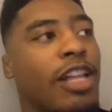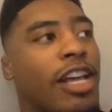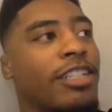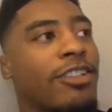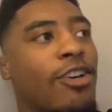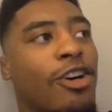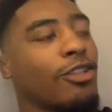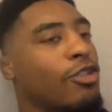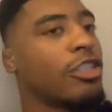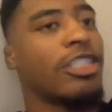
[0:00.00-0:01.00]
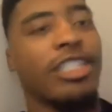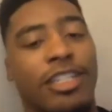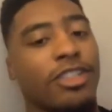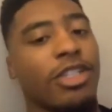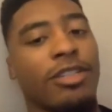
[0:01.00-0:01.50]
all across the country
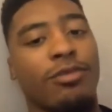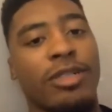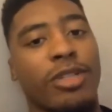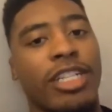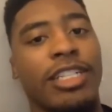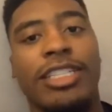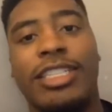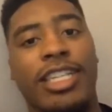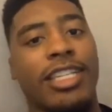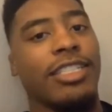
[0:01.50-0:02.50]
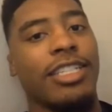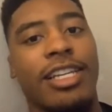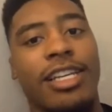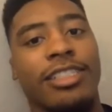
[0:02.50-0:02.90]
and we bring these kids in,